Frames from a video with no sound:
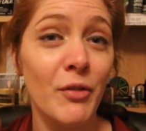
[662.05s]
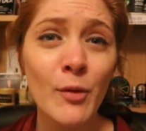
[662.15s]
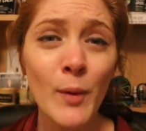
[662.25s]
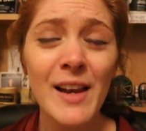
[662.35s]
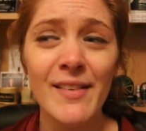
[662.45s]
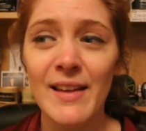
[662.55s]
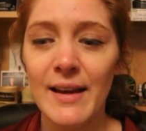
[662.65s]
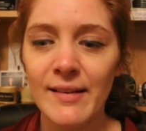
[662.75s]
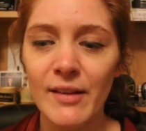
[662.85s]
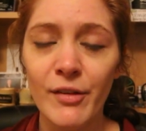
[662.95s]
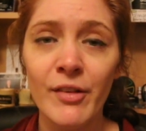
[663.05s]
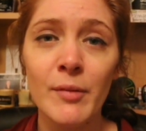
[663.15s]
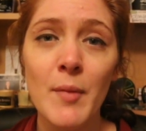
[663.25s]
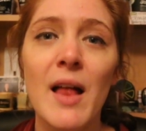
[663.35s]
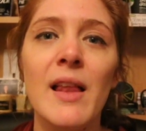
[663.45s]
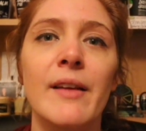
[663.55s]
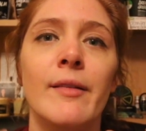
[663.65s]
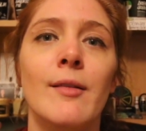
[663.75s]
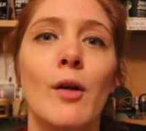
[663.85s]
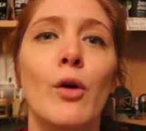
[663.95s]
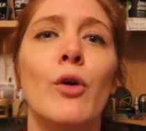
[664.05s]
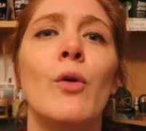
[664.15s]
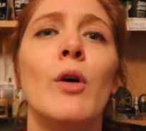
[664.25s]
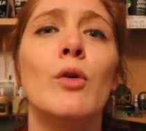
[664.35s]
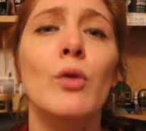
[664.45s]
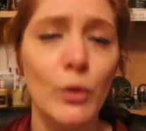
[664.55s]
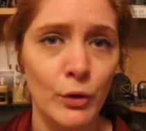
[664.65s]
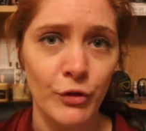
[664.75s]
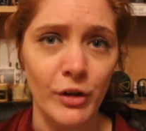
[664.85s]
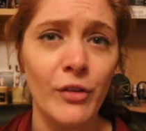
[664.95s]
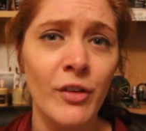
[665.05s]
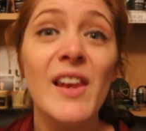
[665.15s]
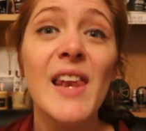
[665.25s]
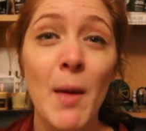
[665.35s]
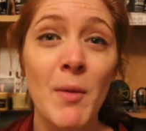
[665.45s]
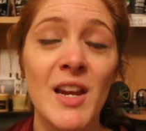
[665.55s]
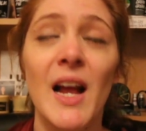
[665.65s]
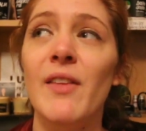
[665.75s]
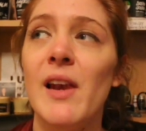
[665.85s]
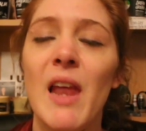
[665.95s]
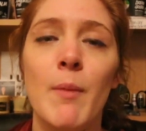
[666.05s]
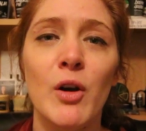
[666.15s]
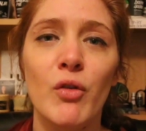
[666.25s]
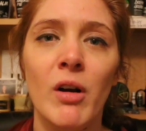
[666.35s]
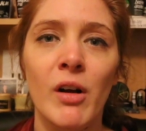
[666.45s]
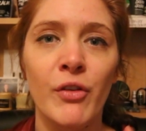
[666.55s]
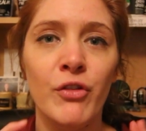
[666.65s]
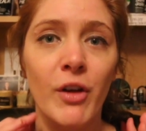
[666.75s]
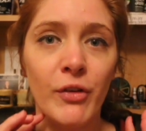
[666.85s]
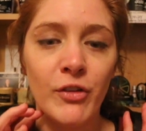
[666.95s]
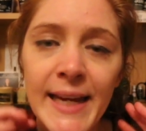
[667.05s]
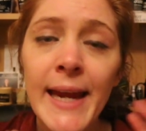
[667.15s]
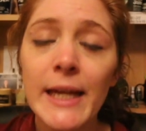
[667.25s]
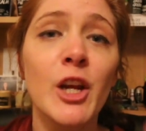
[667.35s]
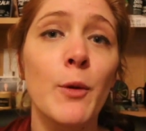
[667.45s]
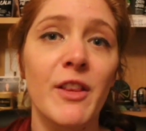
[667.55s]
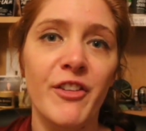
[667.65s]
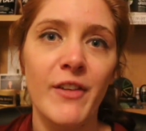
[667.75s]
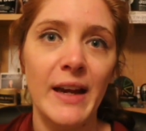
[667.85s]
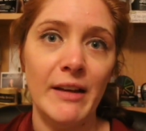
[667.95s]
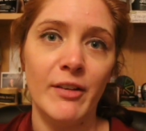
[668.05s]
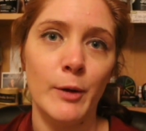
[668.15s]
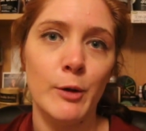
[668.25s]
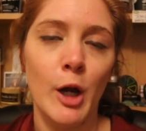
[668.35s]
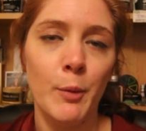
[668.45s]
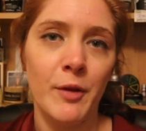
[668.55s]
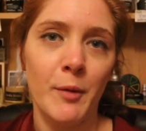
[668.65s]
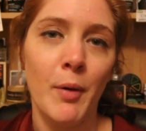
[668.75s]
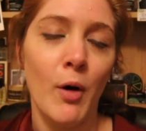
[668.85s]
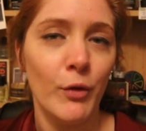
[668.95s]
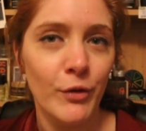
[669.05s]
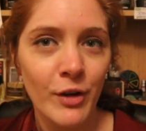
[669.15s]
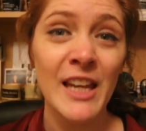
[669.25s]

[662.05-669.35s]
As well as this, the smell is so gorgeous. The lemon and the lemongrass just kick you in the face when you open the pot.